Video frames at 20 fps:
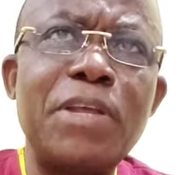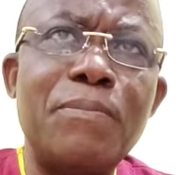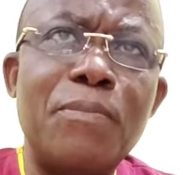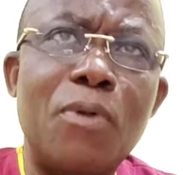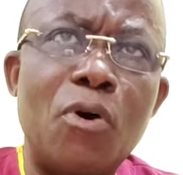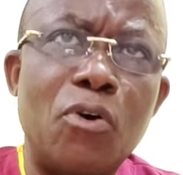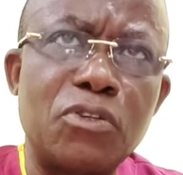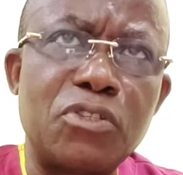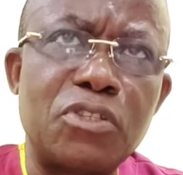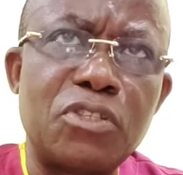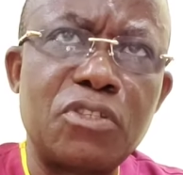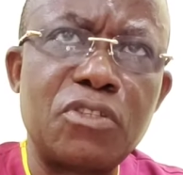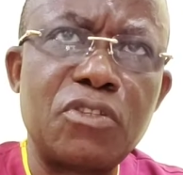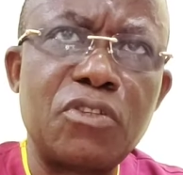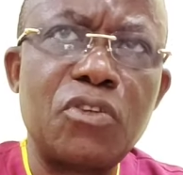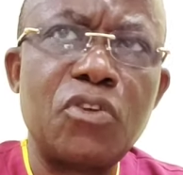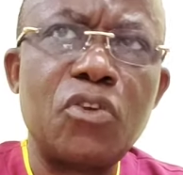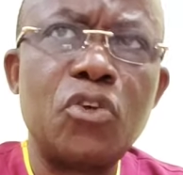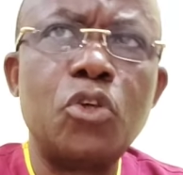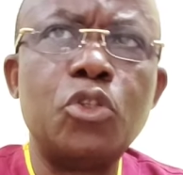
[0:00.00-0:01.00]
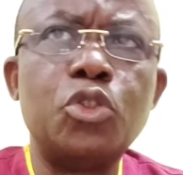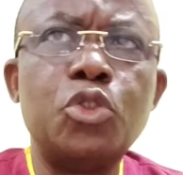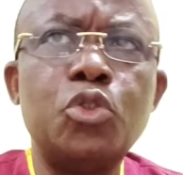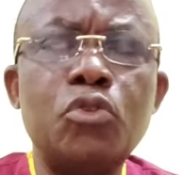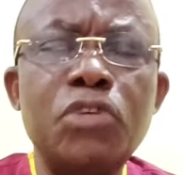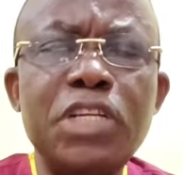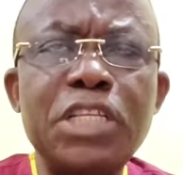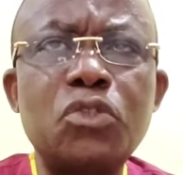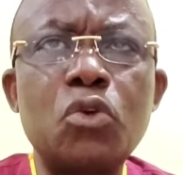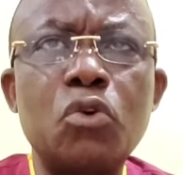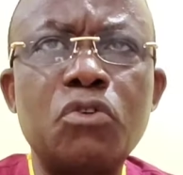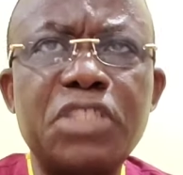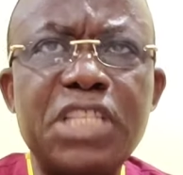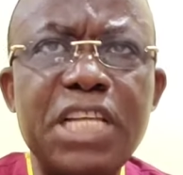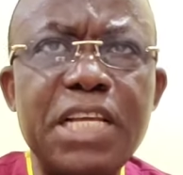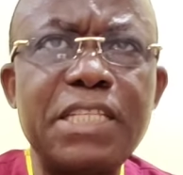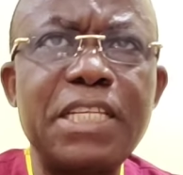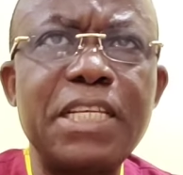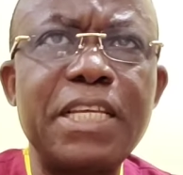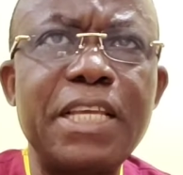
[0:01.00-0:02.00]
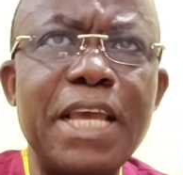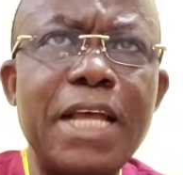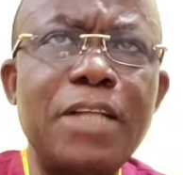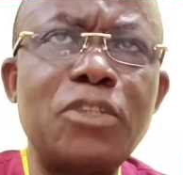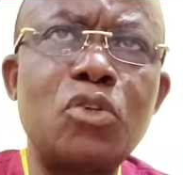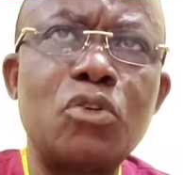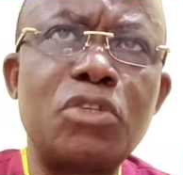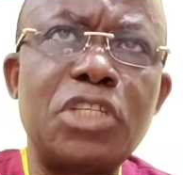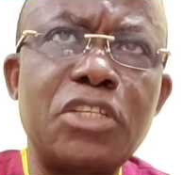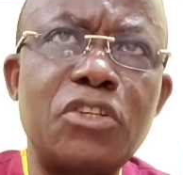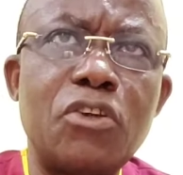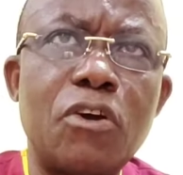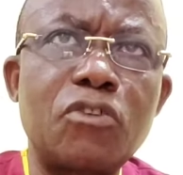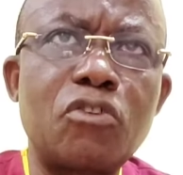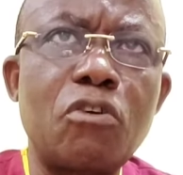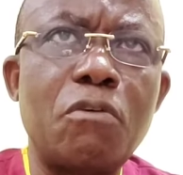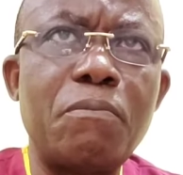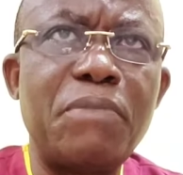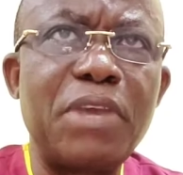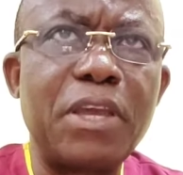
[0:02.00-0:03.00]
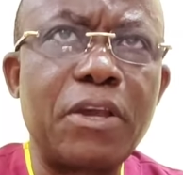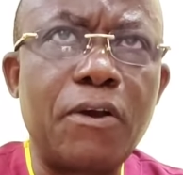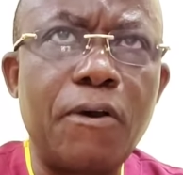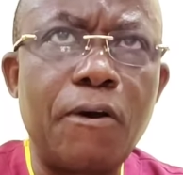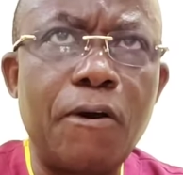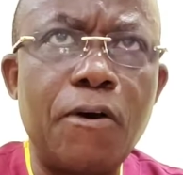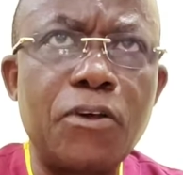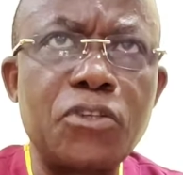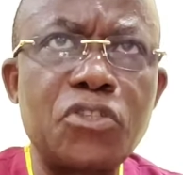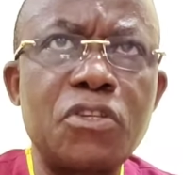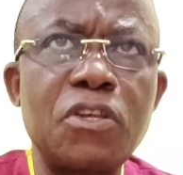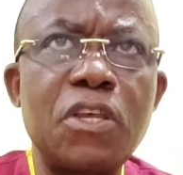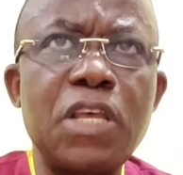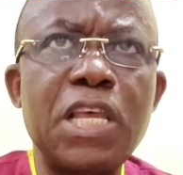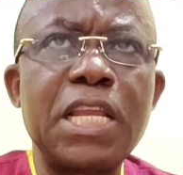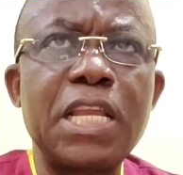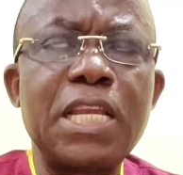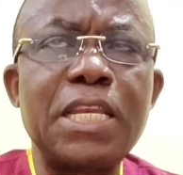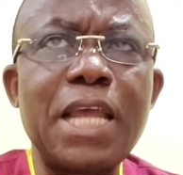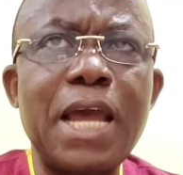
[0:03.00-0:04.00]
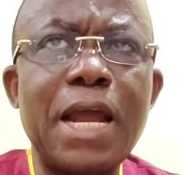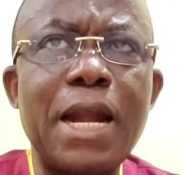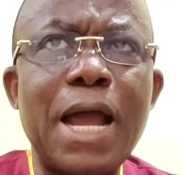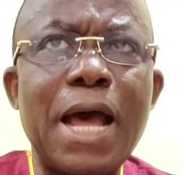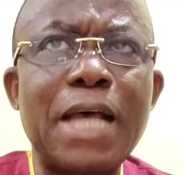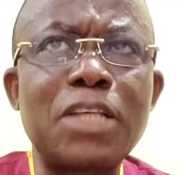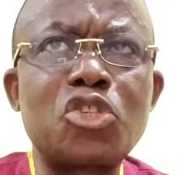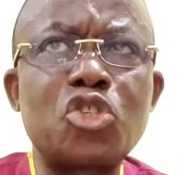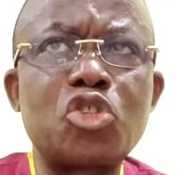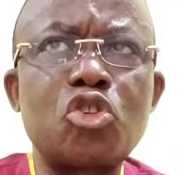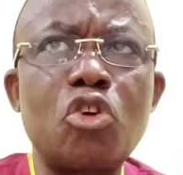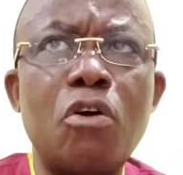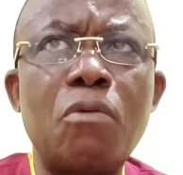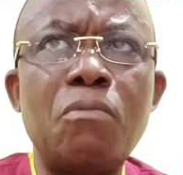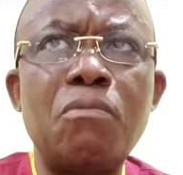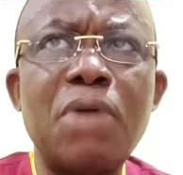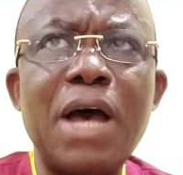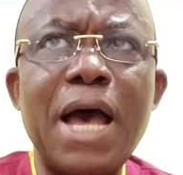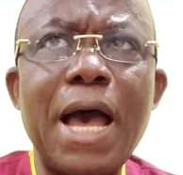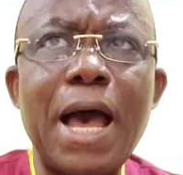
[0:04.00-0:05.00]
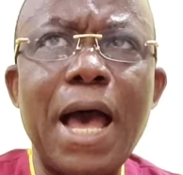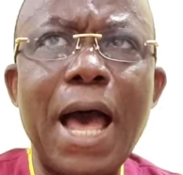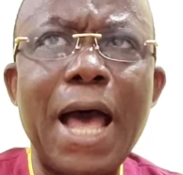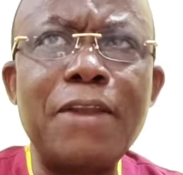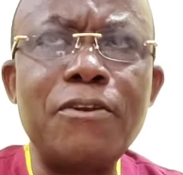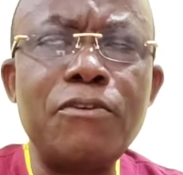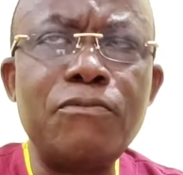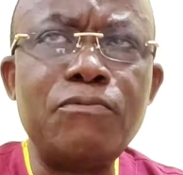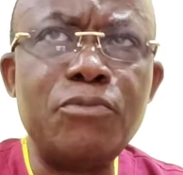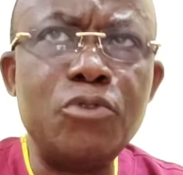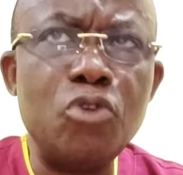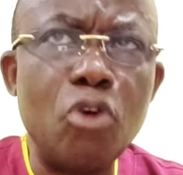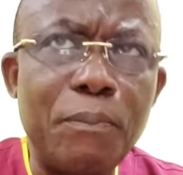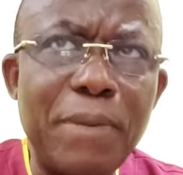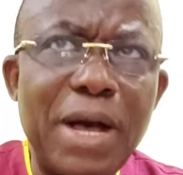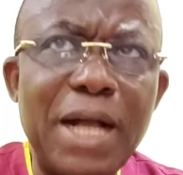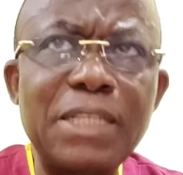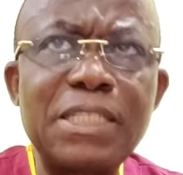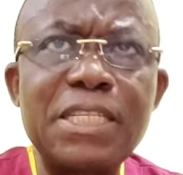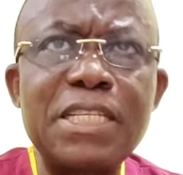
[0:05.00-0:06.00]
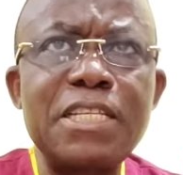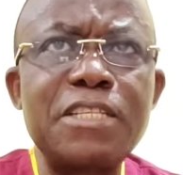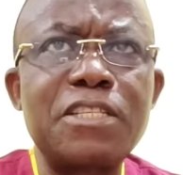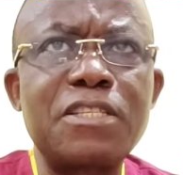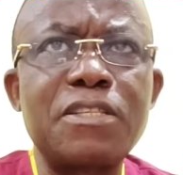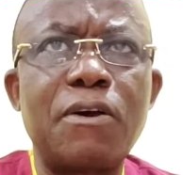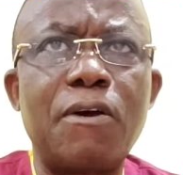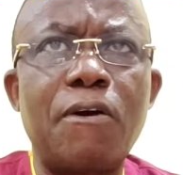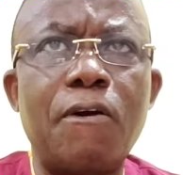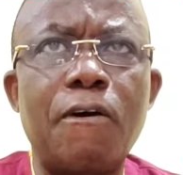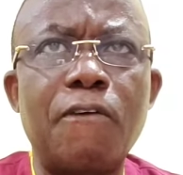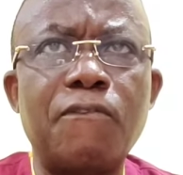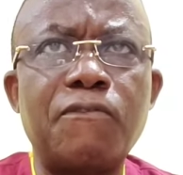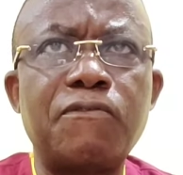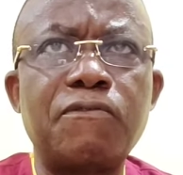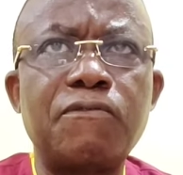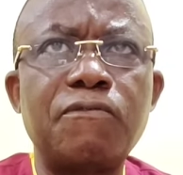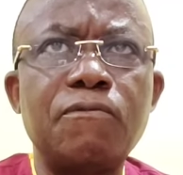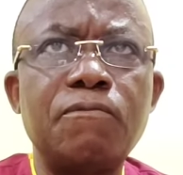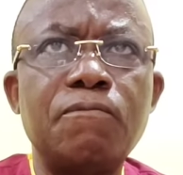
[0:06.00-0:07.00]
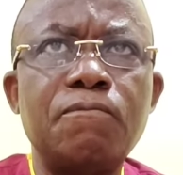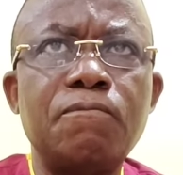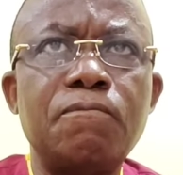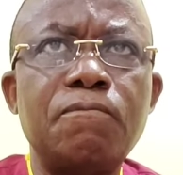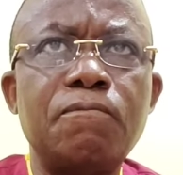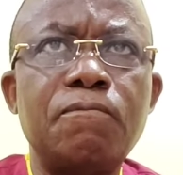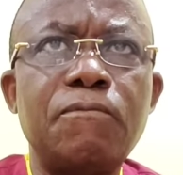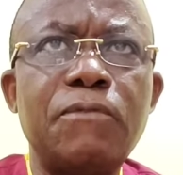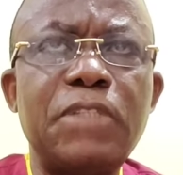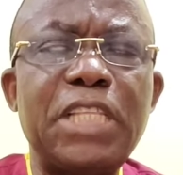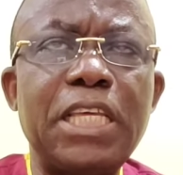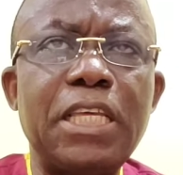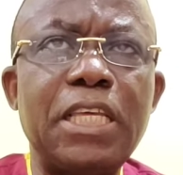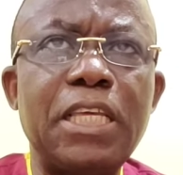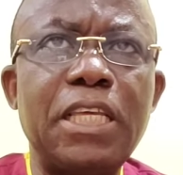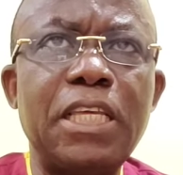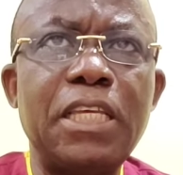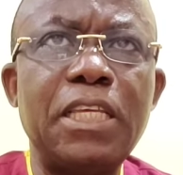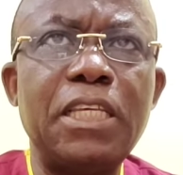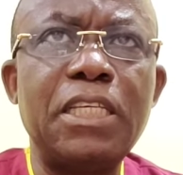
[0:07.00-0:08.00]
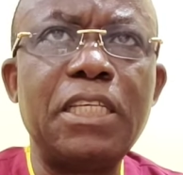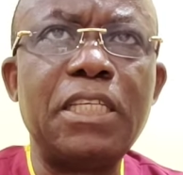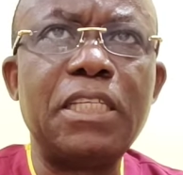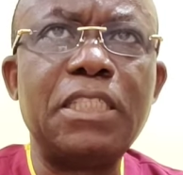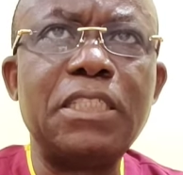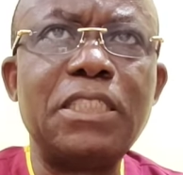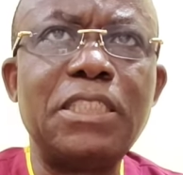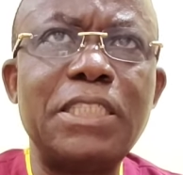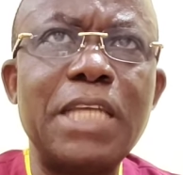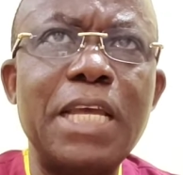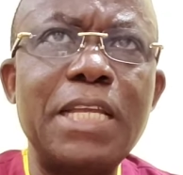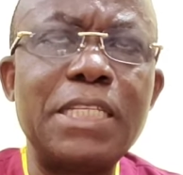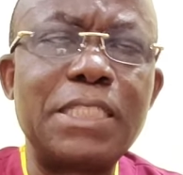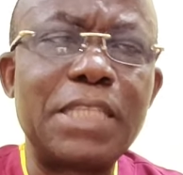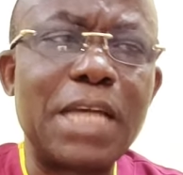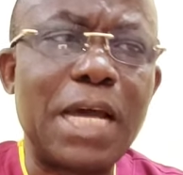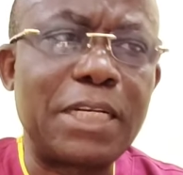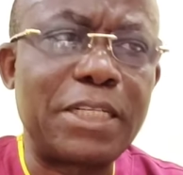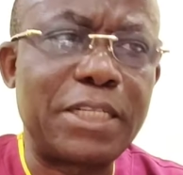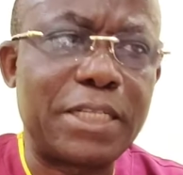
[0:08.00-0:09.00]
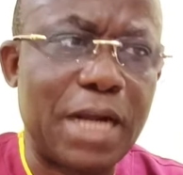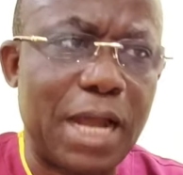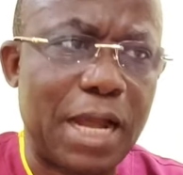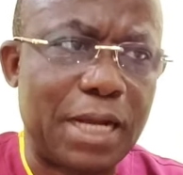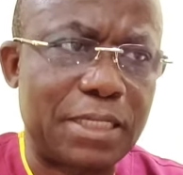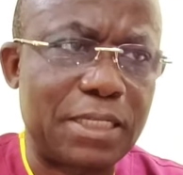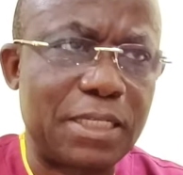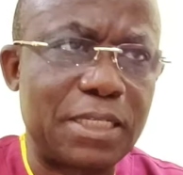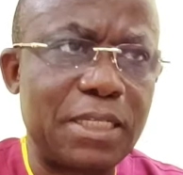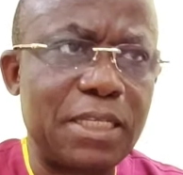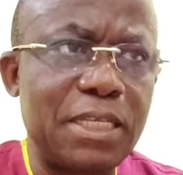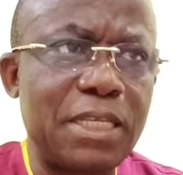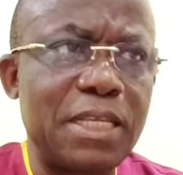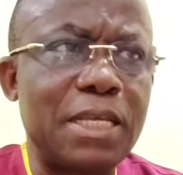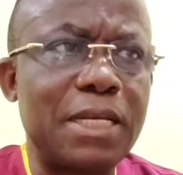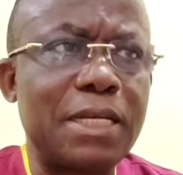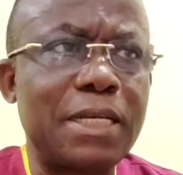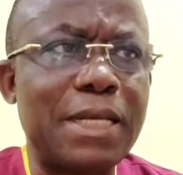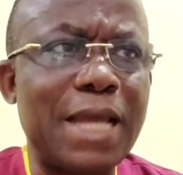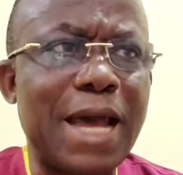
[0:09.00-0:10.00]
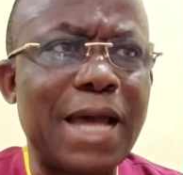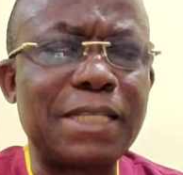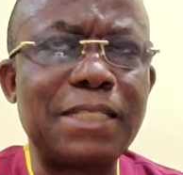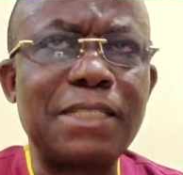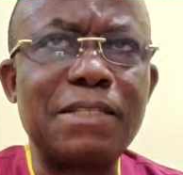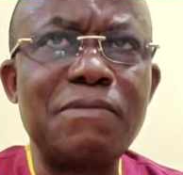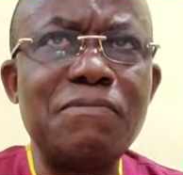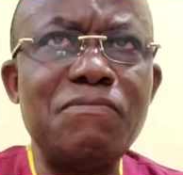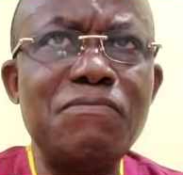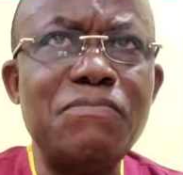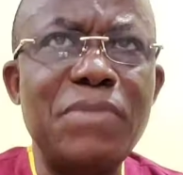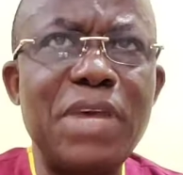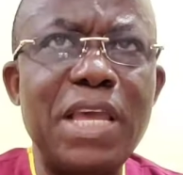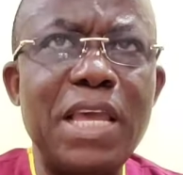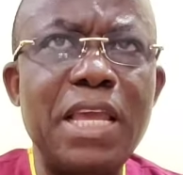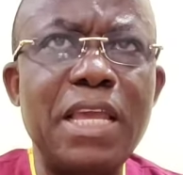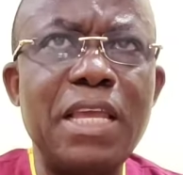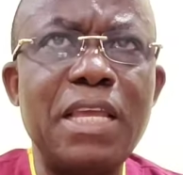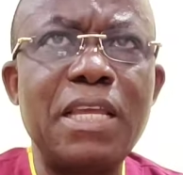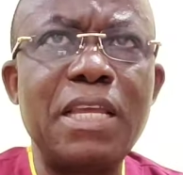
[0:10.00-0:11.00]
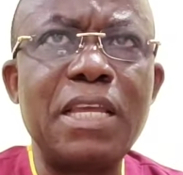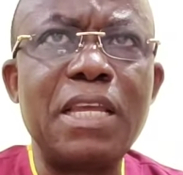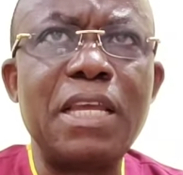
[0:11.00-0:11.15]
month, you need to take the girl to the doctor, because there are some abnormalities of the genital tract that may